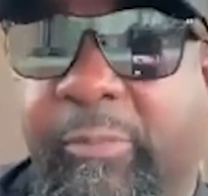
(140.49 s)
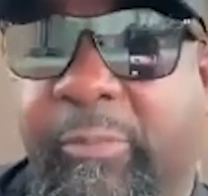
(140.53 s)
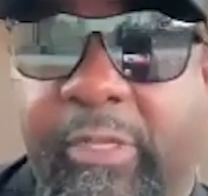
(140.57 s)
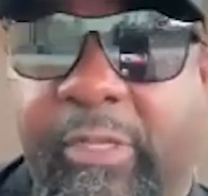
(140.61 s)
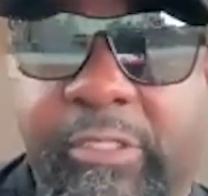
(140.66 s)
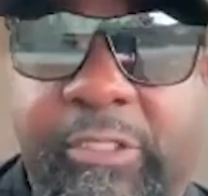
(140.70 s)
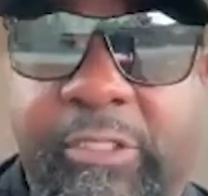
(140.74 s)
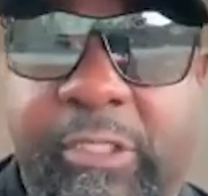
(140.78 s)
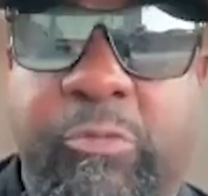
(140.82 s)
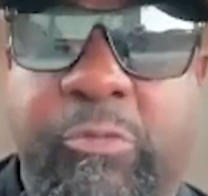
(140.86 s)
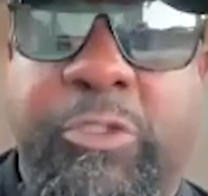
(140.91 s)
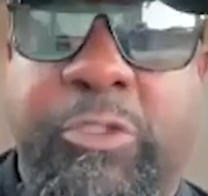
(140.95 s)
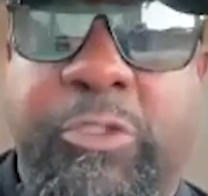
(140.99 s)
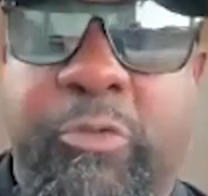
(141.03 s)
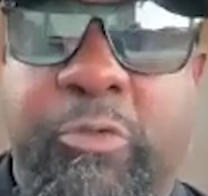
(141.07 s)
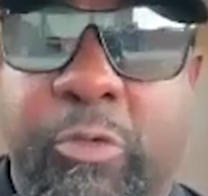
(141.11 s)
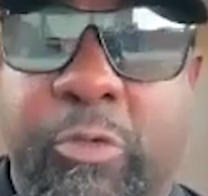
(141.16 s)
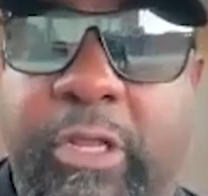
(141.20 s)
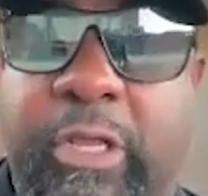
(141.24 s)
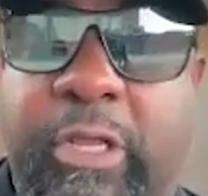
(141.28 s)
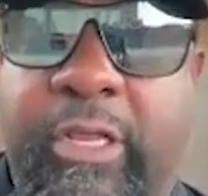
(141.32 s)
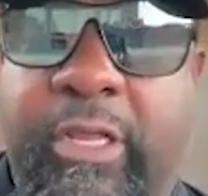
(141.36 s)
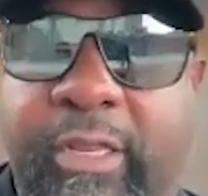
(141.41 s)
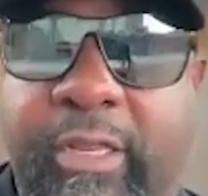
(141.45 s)
Because that's what
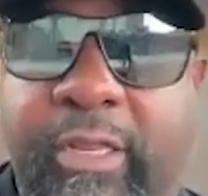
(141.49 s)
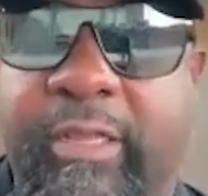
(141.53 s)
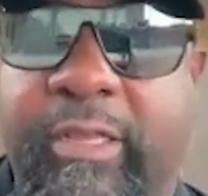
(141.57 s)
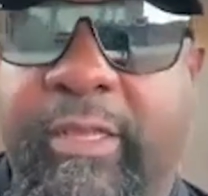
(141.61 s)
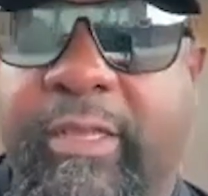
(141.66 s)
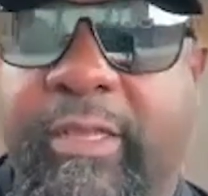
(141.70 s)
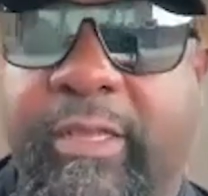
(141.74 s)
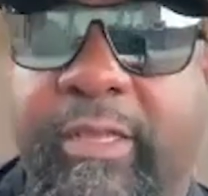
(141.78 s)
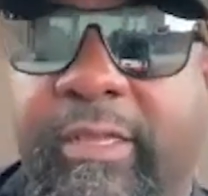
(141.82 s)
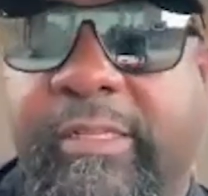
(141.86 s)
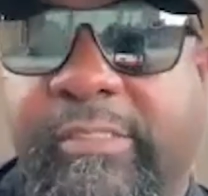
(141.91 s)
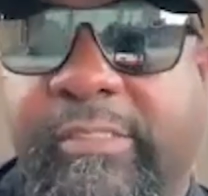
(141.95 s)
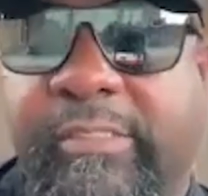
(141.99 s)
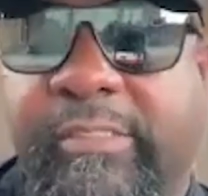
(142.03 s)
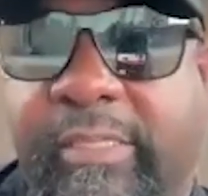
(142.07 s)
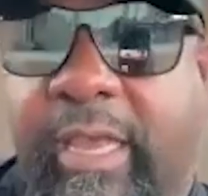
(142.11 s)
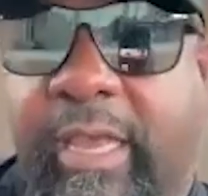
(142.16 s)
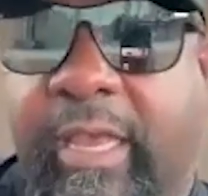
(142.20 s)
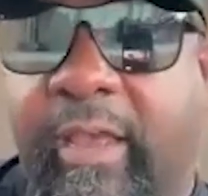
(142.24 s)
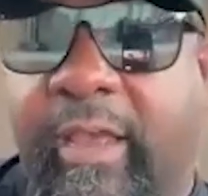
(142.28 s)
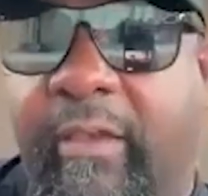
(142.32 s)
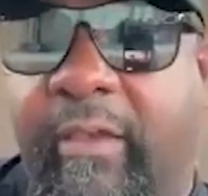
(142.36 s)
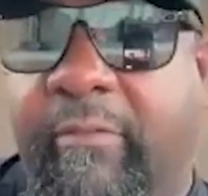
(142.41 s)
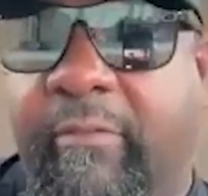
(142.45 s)
you need to
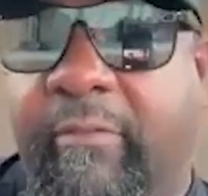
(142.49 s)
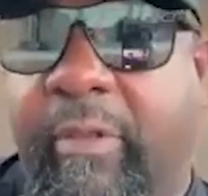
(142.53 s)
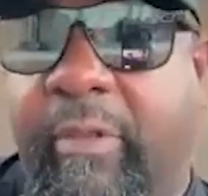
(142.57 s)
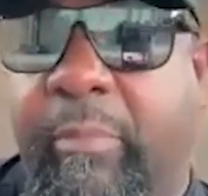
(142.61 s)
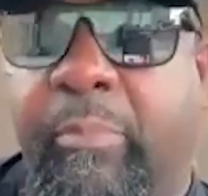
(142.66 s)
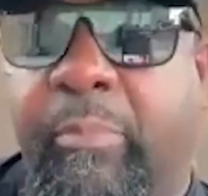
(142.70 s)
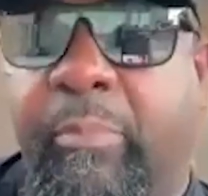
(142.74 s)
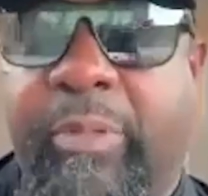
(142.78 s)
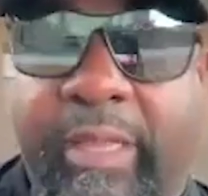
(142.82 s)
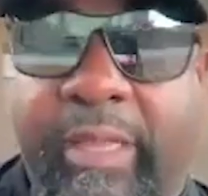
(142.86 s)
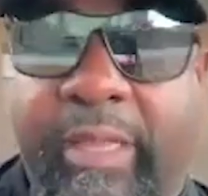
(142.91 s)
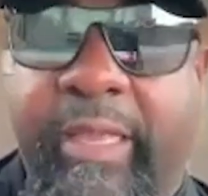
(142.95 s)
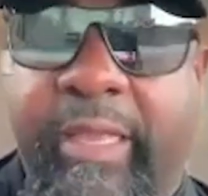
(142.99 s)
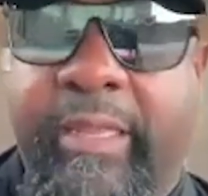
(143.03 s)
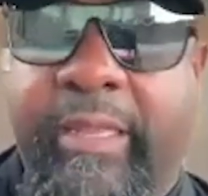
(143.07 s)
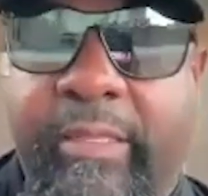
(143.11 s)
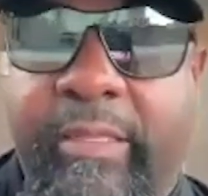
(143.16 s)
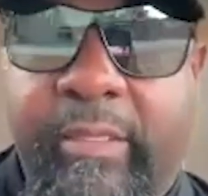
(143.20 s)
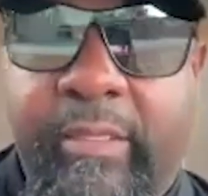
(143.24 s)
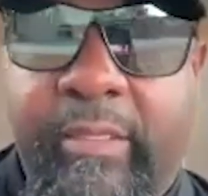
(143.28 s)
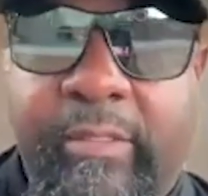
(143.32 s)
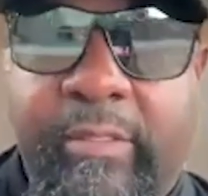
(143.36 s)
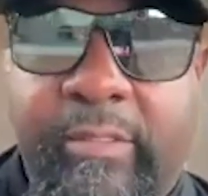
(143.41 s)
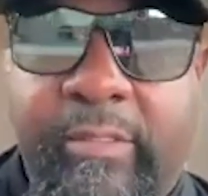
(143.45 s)
have and play
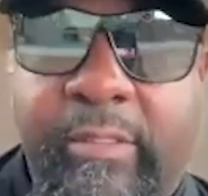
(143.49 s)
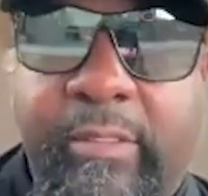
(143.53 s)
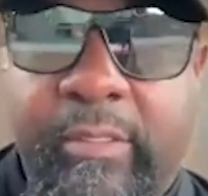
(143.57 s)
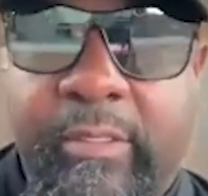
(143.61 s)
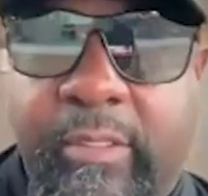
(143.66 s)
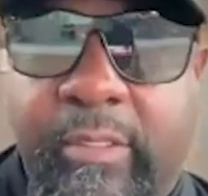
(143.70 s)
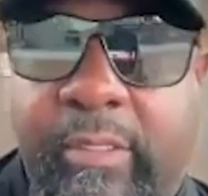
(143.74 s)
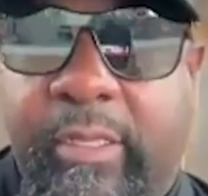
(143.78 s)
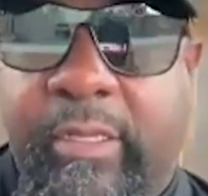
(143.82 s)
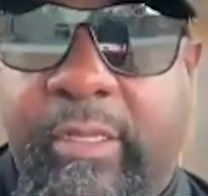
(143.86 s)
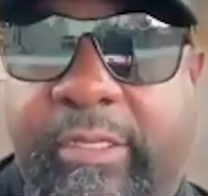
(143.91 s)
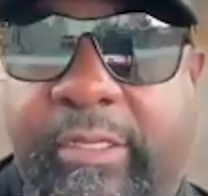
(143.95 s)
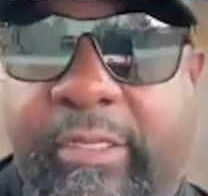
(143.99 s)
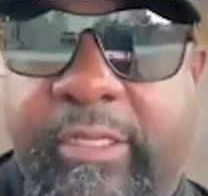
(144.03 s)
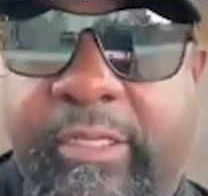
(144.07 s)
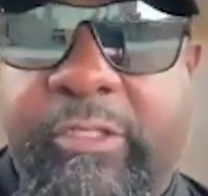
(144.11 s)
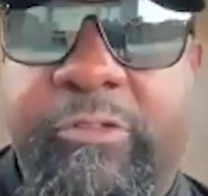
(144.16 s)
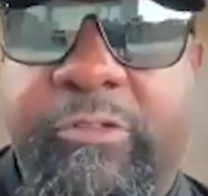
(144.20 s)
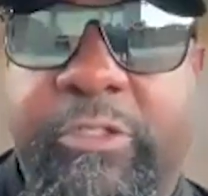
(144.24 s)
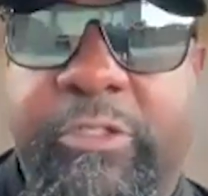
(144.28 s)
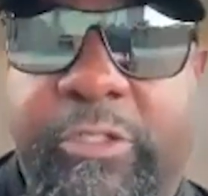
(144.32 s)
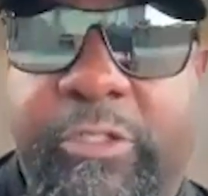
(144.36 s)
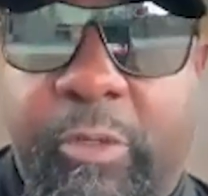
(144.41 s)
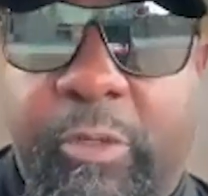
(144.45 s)
in the
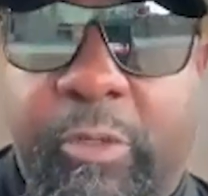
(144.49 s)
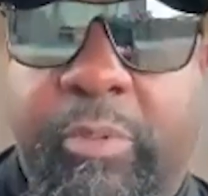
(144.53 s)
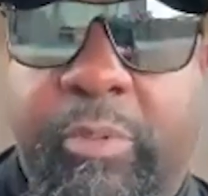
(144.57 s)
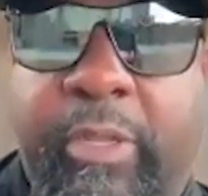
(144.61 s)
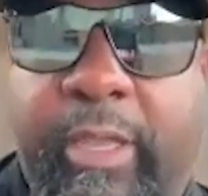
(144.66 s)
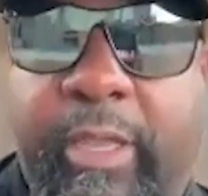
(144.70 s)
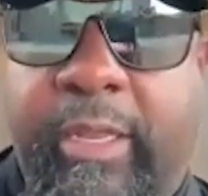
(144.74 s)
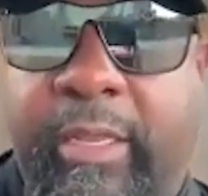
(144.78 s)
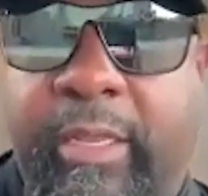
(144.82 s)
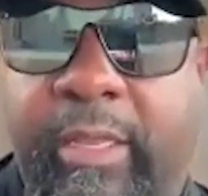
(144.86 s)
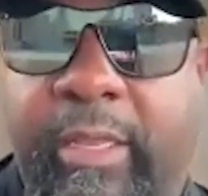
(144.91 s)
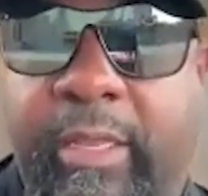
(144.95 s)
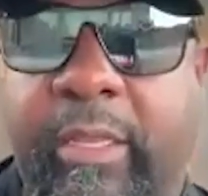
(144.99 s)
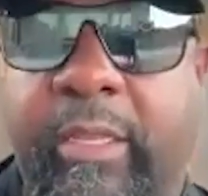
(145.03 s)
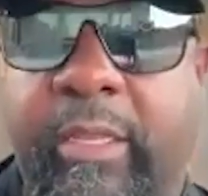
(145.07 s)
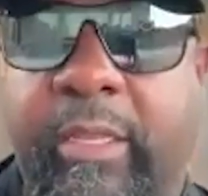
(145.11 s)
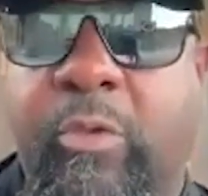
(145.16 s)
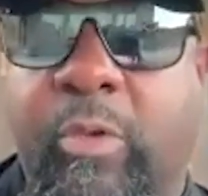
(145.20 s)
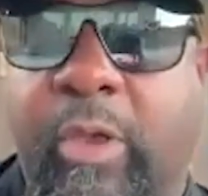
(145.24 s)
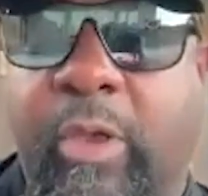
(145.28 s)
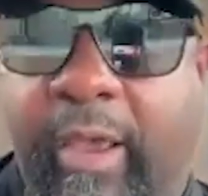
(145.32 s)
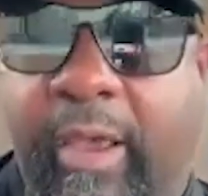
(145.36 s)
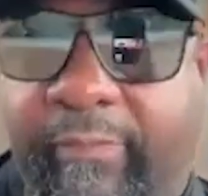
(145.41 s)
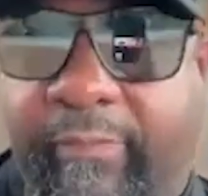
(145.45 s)
district you're playing
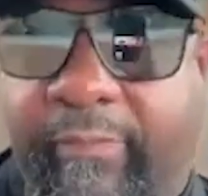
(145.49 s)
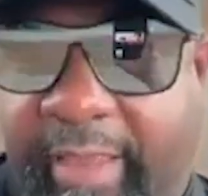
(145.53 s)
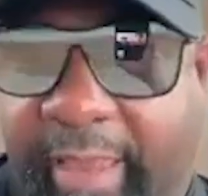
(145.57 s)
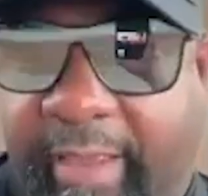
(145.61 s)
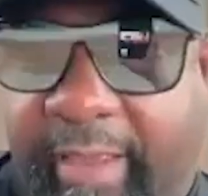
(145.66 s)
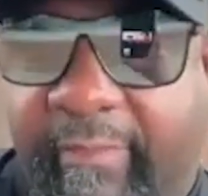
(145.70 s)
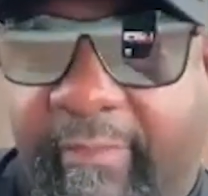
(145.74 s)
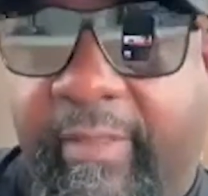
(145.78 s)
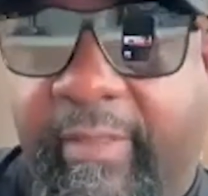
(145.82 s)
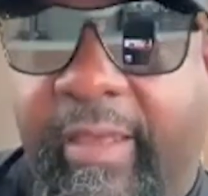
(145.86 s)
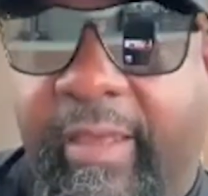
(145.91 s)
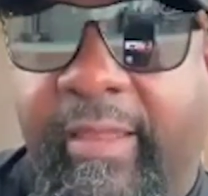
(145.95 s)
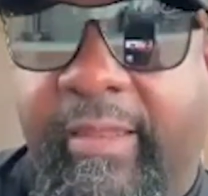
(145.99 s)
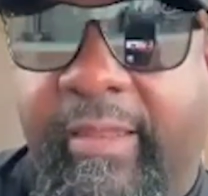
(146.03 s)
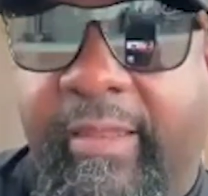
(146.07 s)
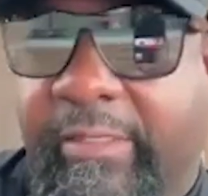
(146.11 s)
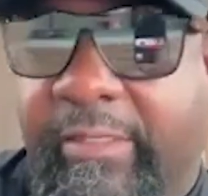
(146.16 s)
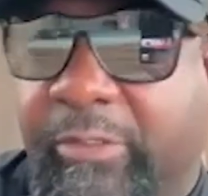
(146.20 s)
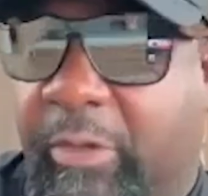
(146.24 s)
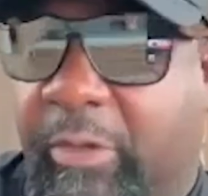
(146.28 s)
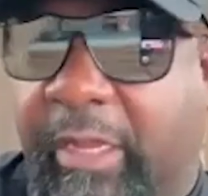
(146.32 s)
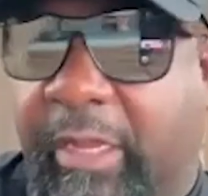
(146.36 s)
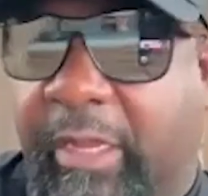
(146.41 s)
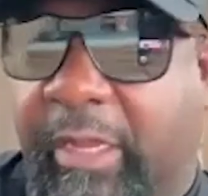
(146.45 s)
in. You have to have that.
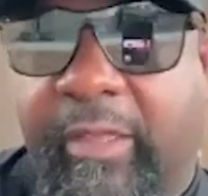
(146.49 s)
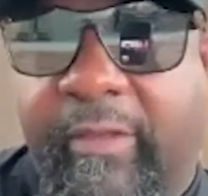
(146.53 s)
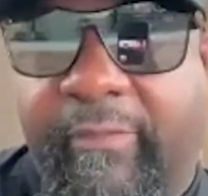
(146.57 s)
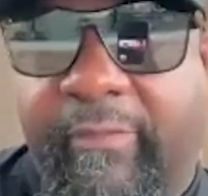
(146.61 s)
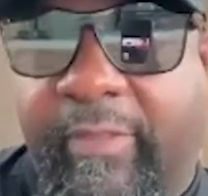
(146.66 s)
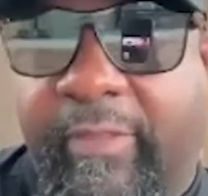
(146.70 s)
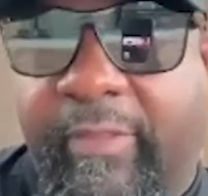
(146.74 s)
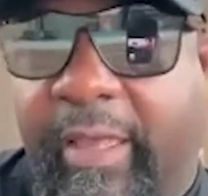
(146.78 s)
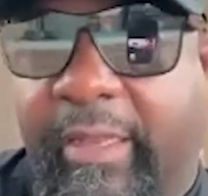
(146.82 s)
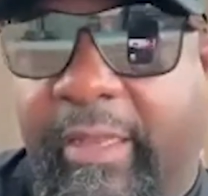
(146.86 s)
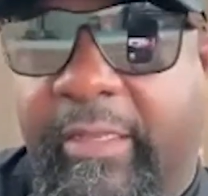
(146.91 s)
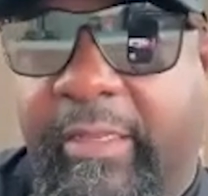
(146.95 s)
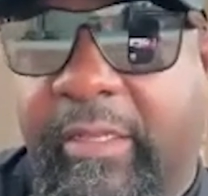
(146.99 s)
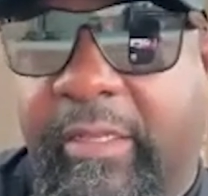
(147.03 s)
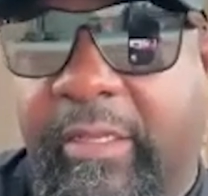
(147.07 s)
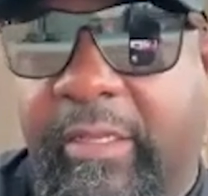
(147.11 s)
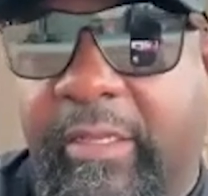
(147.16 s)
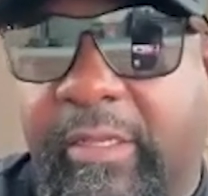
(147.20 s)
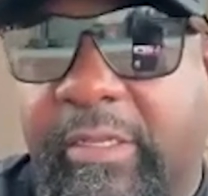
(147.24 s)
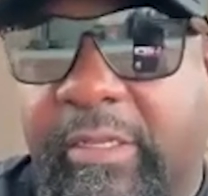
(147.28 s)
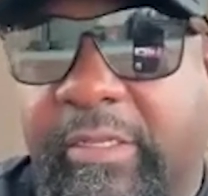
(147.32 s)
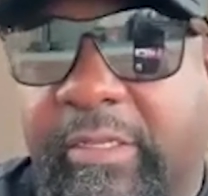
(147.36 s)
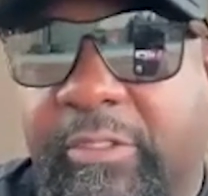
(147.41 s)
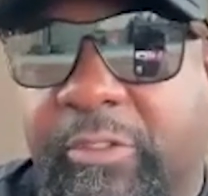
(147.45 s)
And so I love that.
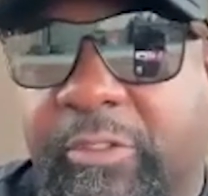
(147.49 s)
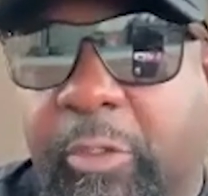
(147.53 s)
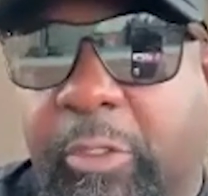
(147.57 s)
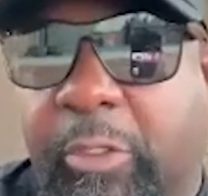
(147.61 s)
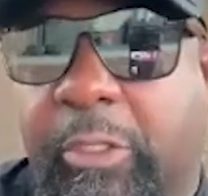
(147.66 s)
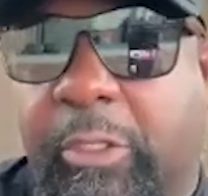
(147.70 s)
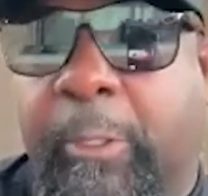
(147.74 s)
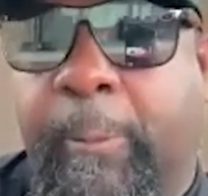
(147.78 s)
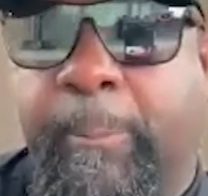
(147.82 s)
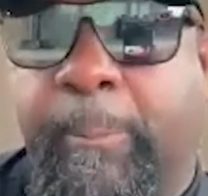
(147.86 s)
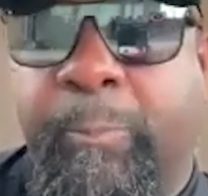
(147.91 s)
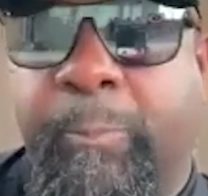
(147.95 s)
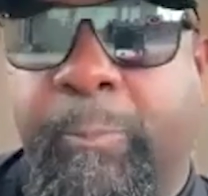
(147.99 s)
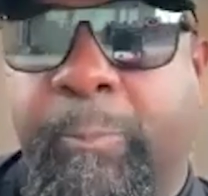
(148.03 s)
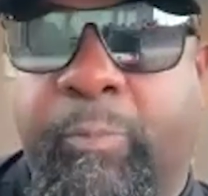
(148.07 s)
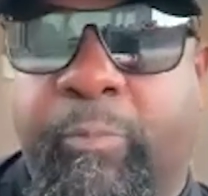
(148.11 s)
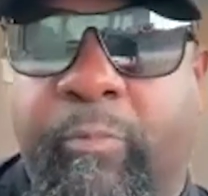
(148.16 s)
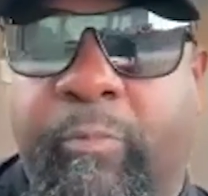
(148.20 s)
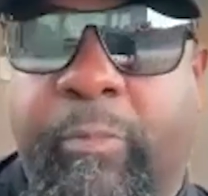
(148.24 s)
So look,